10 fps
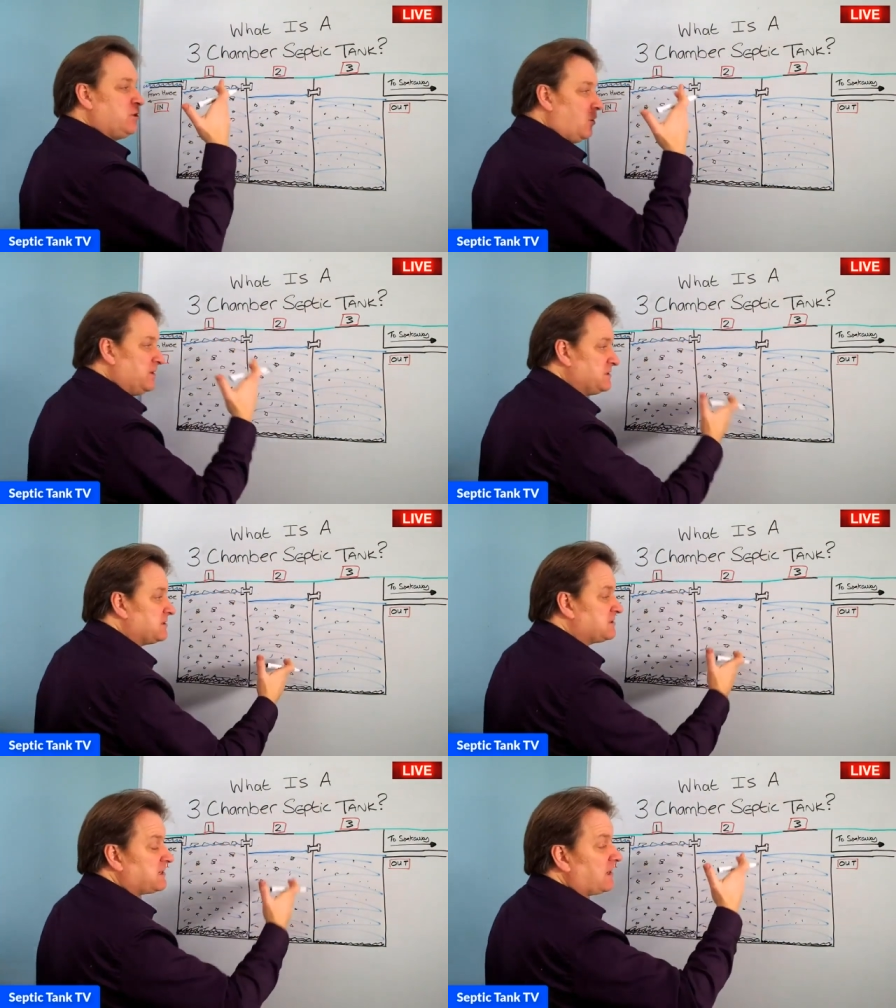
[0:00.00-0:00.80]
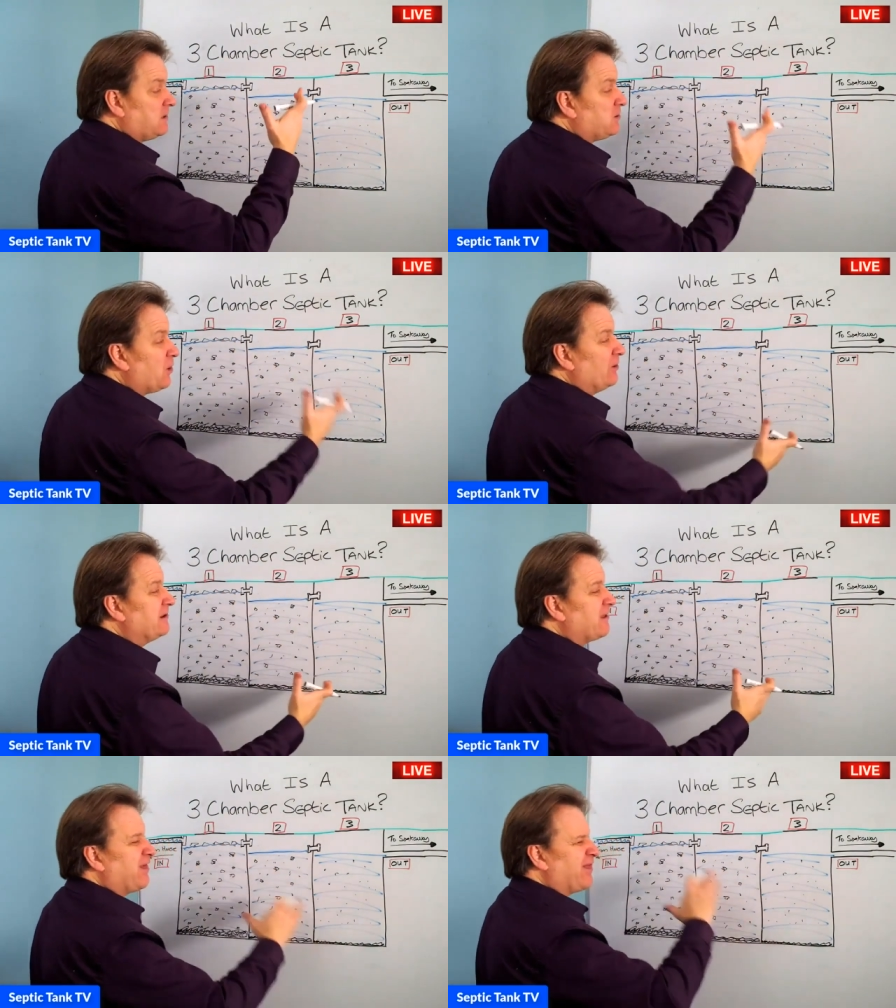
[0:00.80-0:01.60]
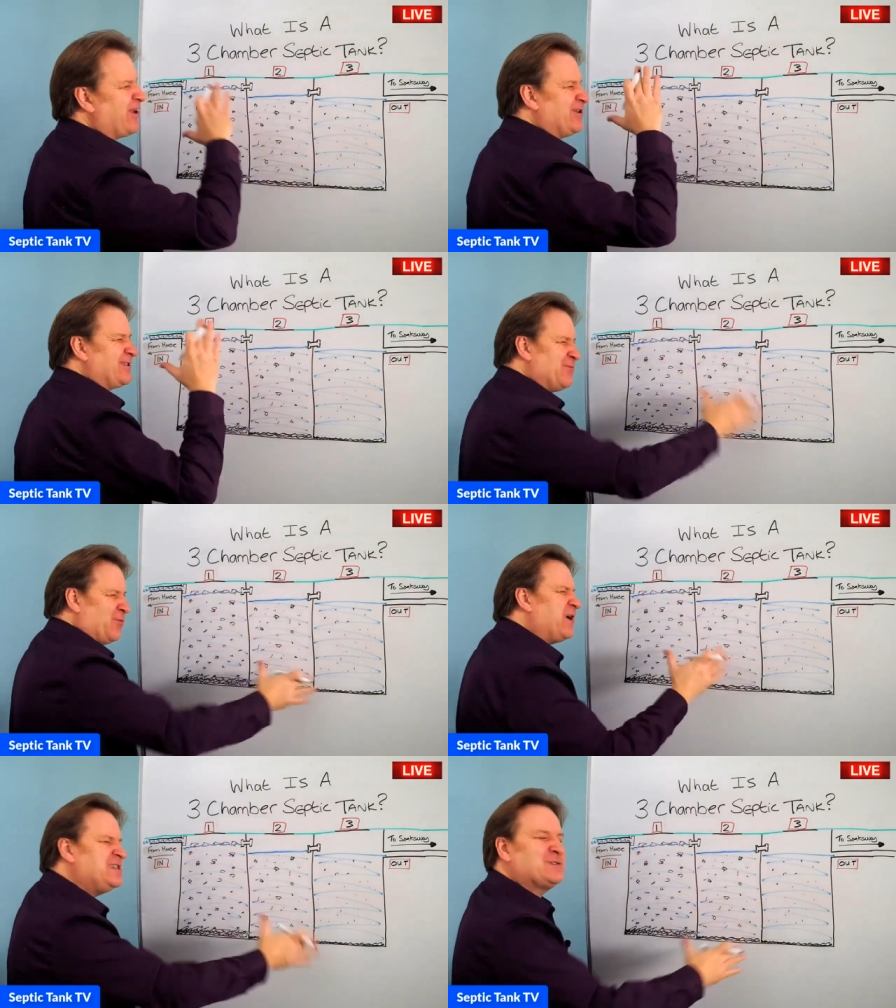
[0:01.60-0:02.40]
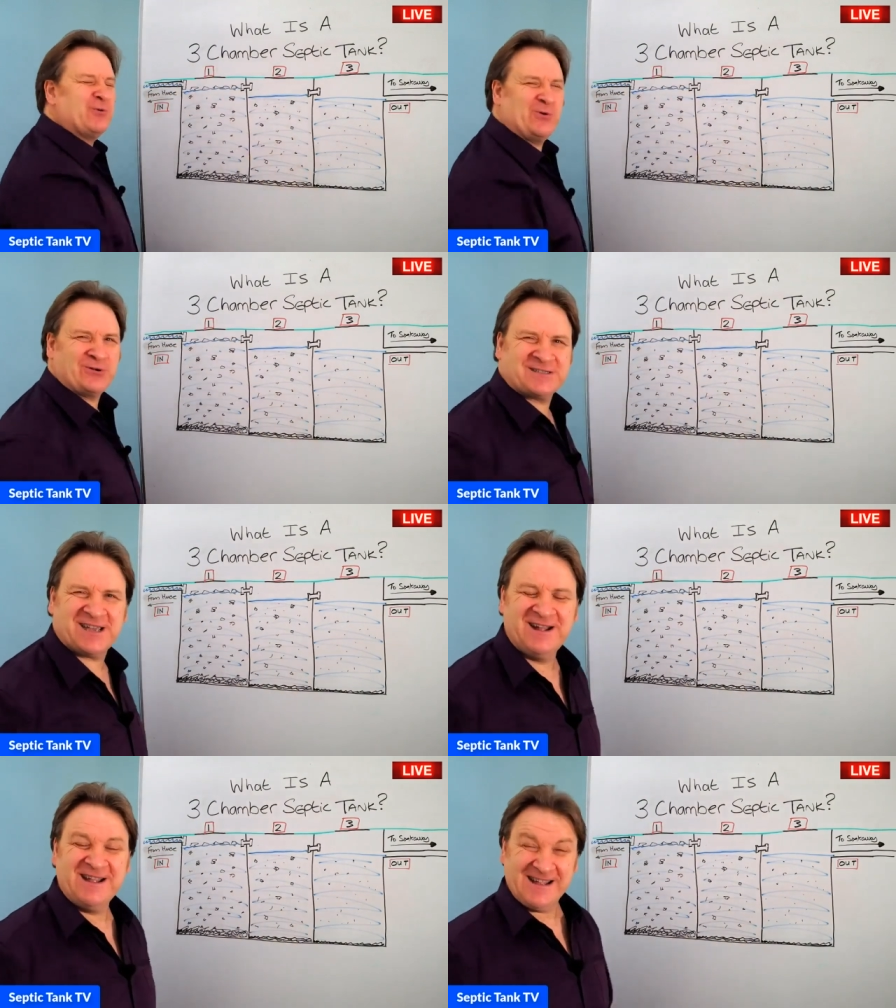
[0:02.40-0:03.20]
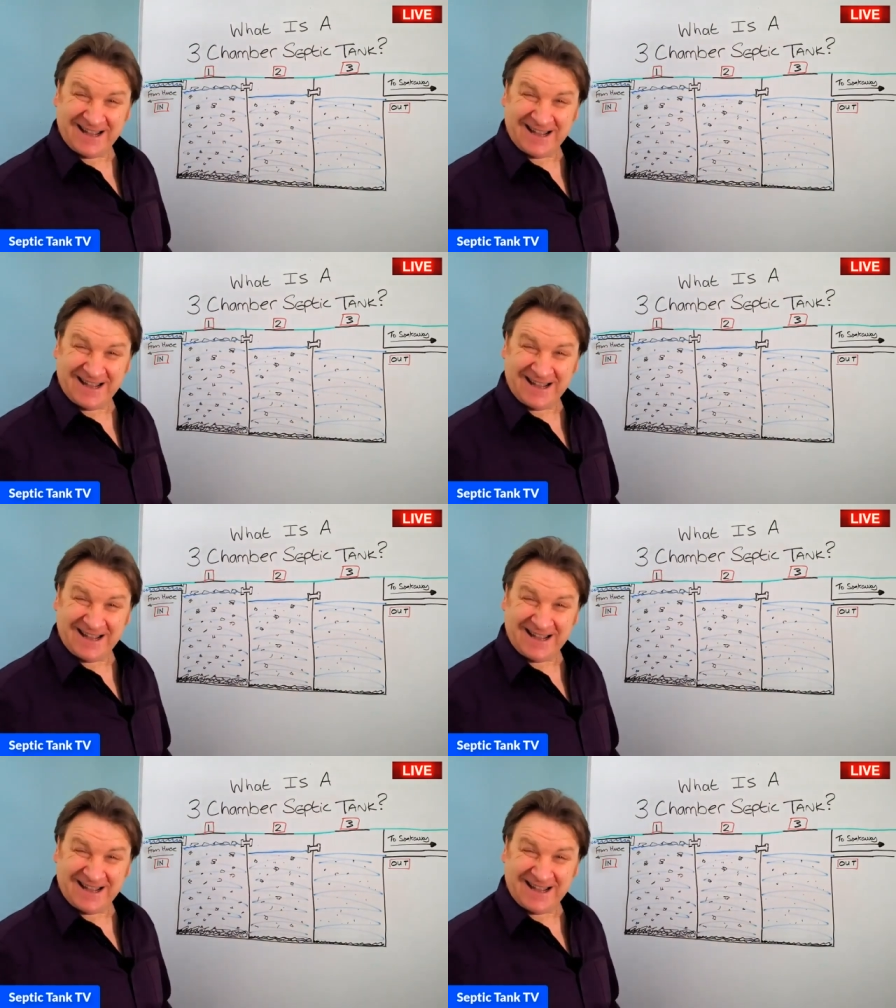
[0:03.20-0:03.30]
gone into the second and gone into the third, the wastewater